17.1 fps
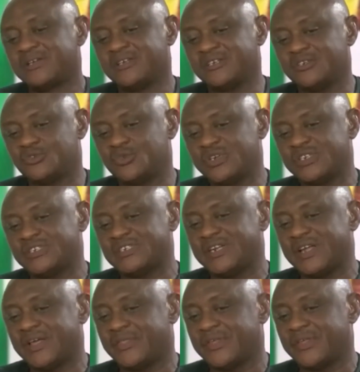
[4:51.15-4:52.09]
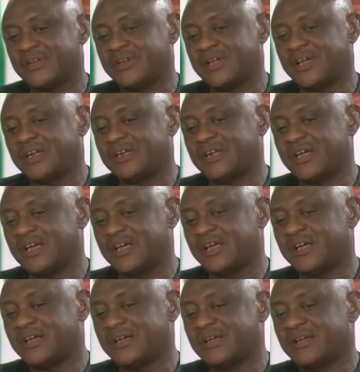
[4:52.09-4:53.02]
in 2019.
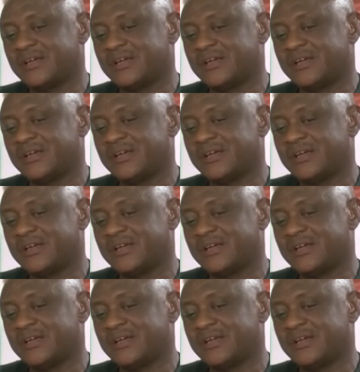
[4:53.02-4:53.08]
And,